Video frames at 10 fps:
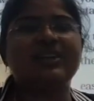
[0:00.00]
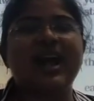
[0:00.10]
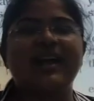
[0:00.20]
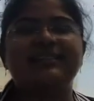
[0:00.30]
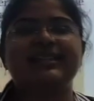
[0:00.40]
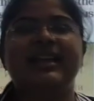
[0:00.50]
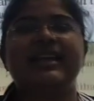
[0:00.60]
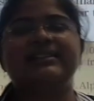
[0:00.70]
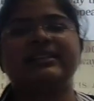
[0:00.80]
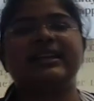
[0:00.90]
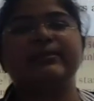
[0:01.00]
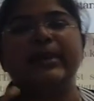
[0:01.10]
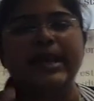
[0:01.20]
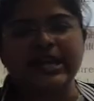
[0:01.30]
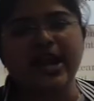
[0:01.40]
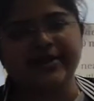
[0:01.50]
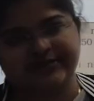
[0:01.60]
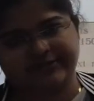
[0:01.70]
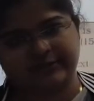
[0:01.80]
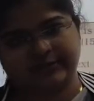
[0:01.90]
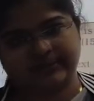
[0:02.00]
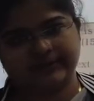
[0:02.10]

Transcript: star is in millions.